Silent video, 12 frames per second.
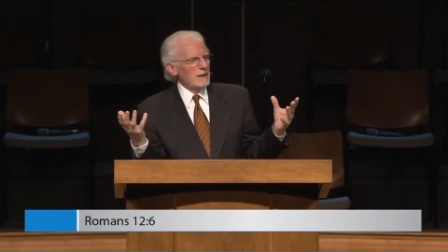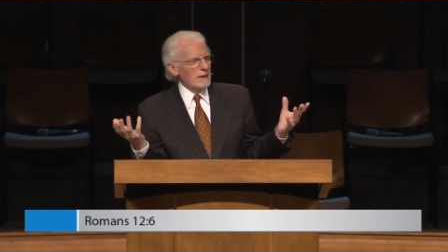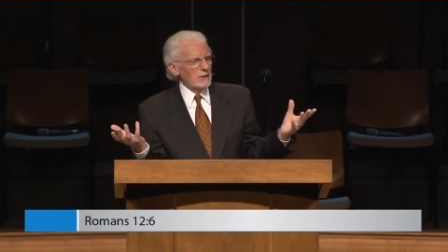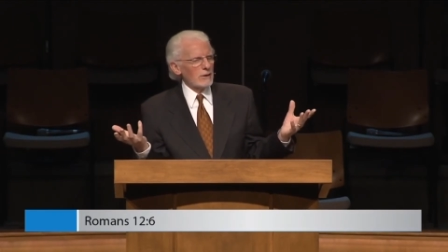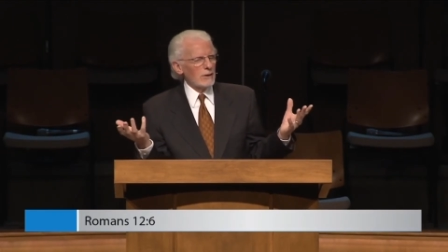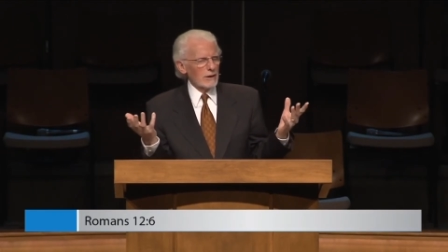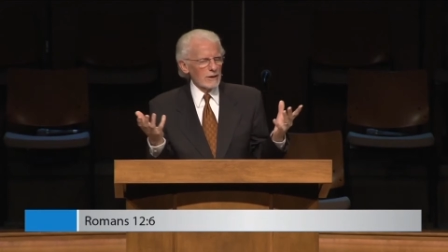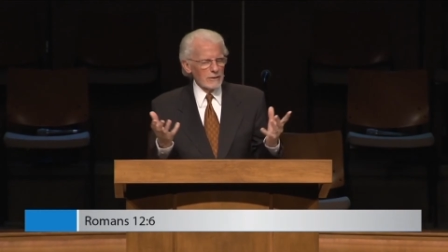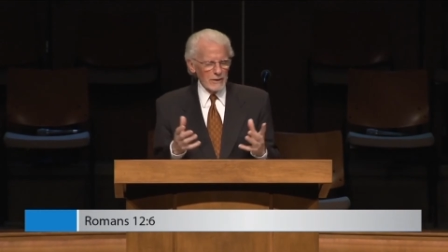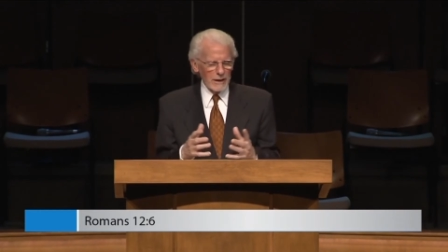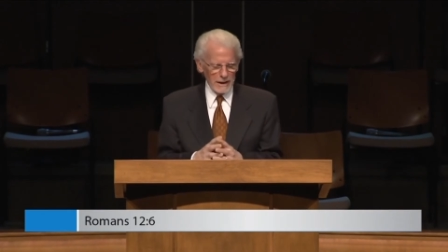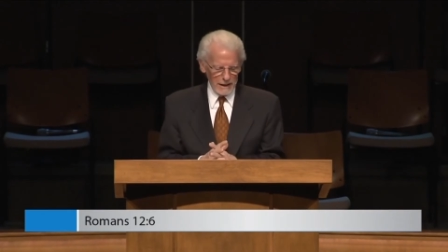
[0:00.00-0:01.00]
in our
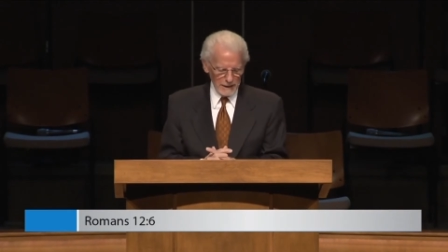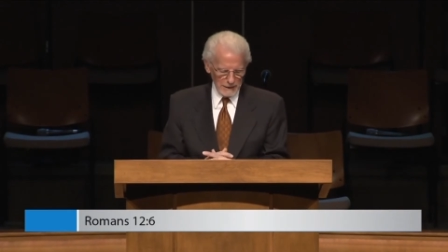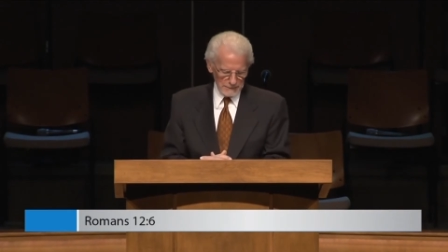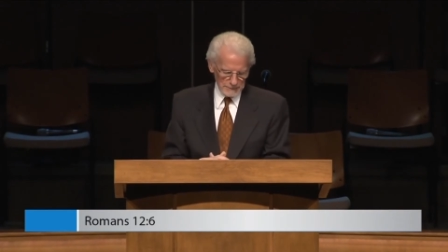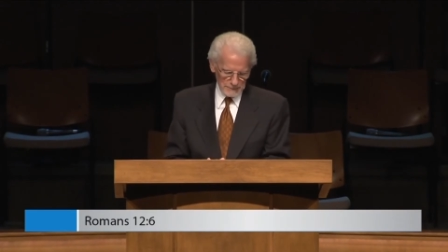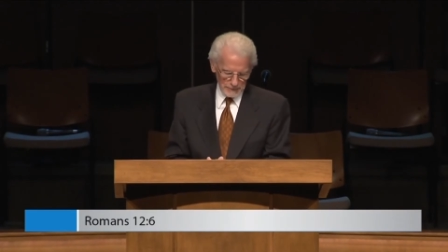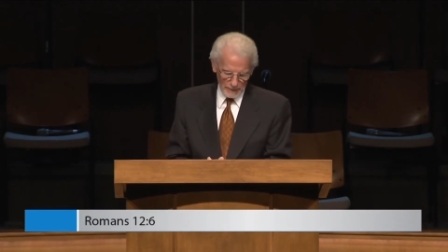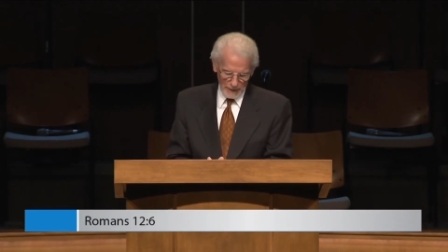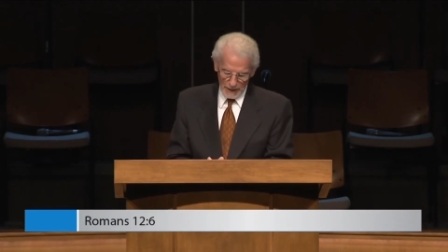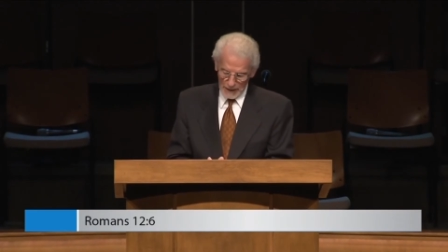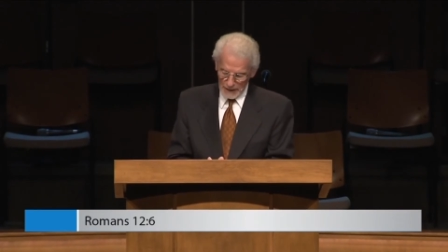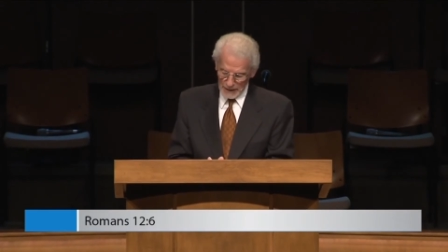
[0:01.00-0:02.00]
day
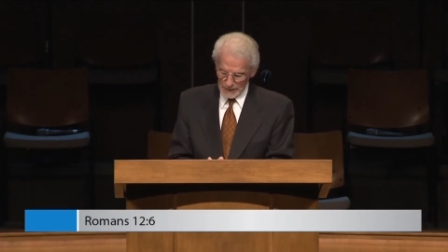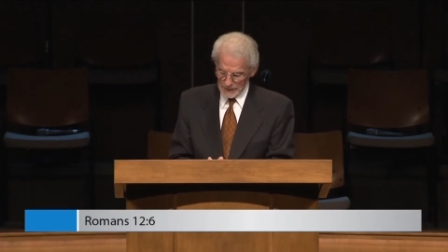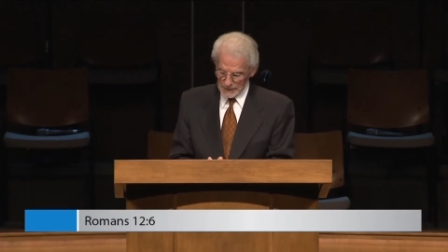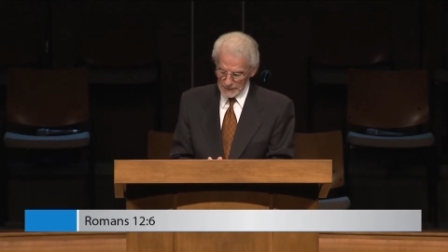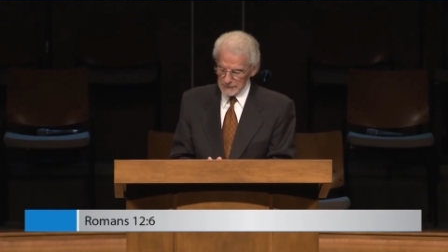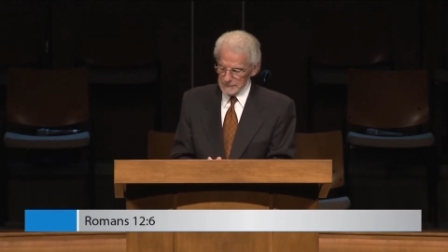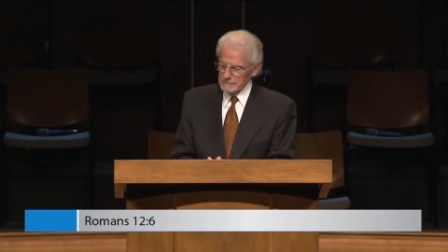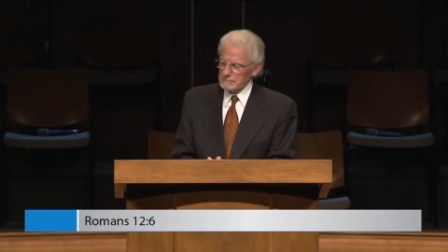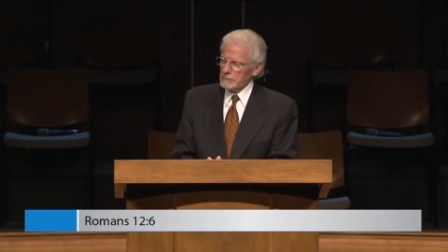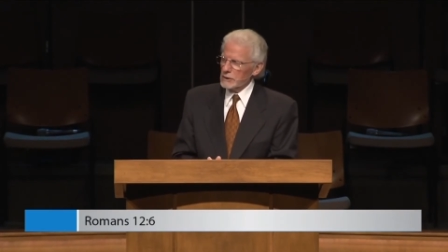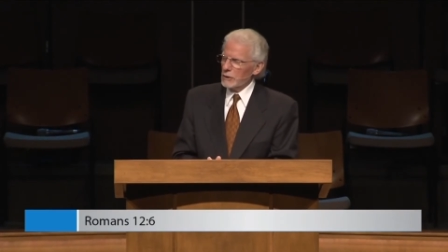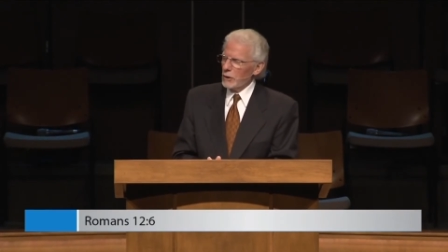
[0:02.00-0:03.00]
uh,
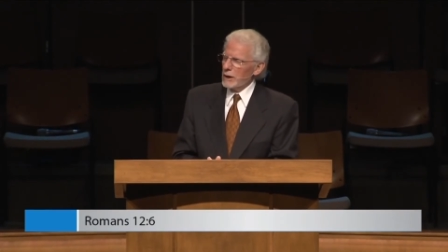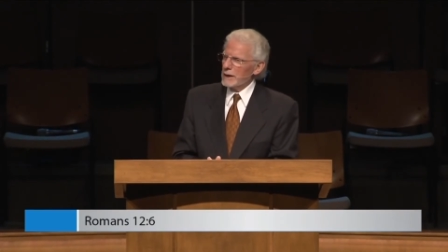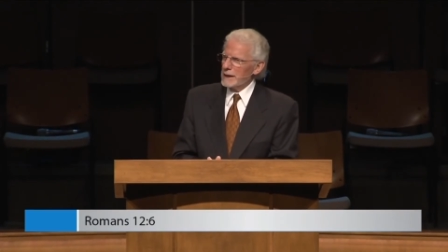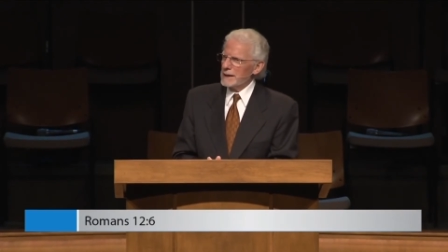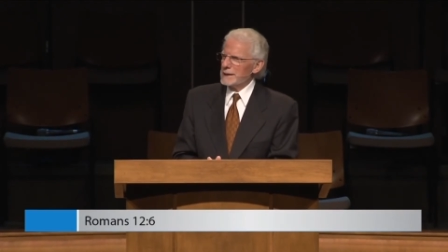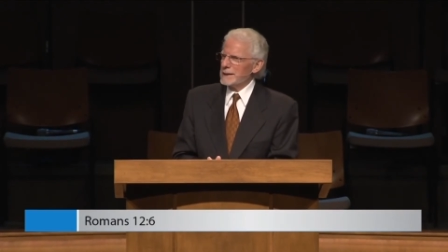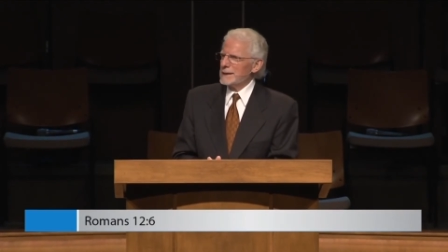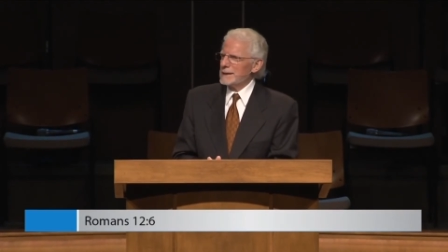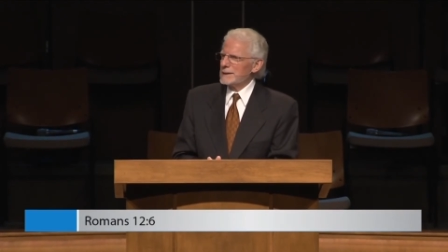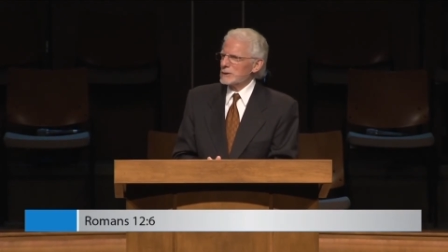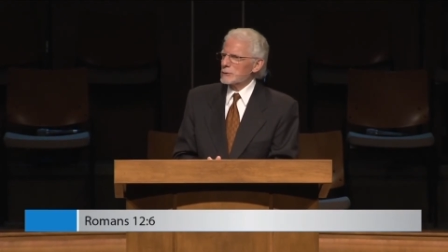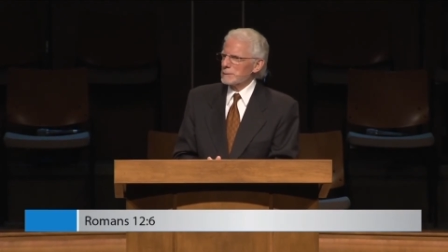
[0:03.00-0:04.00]
regarding
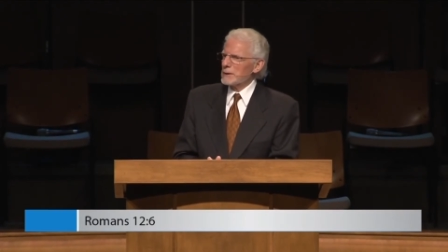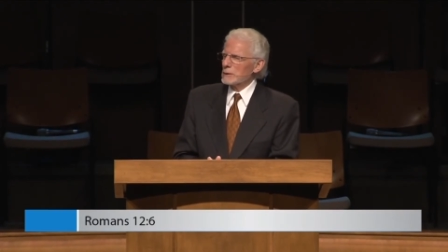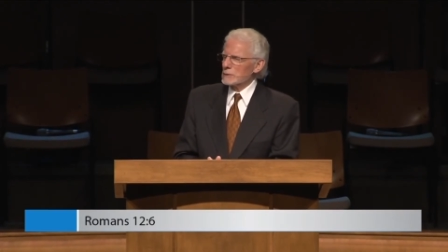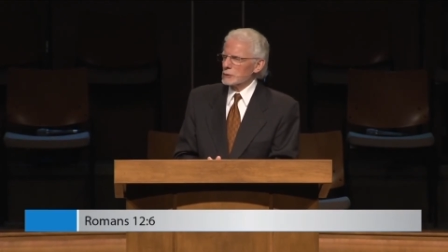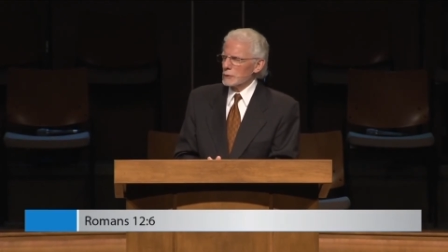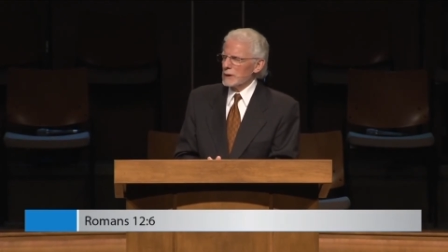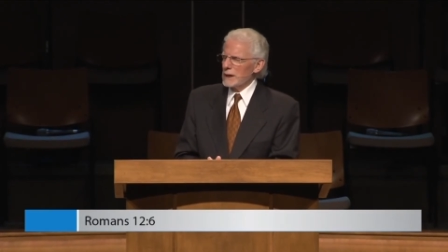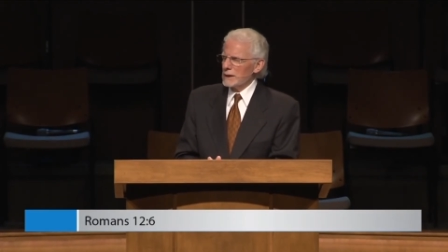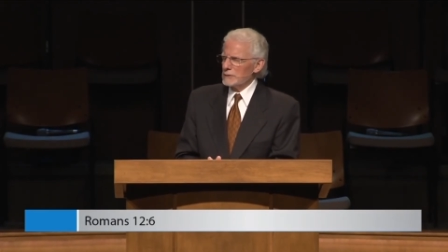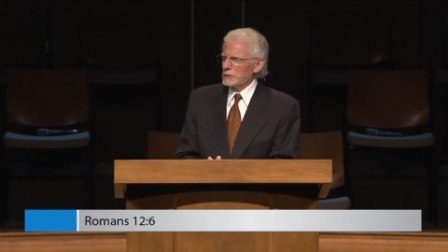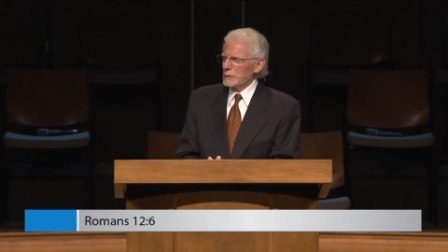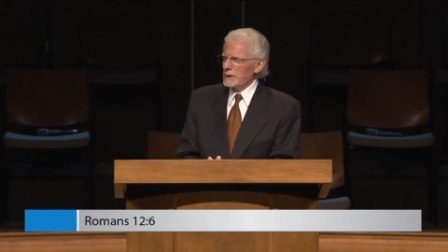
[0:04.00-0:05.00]
spiritual gifts.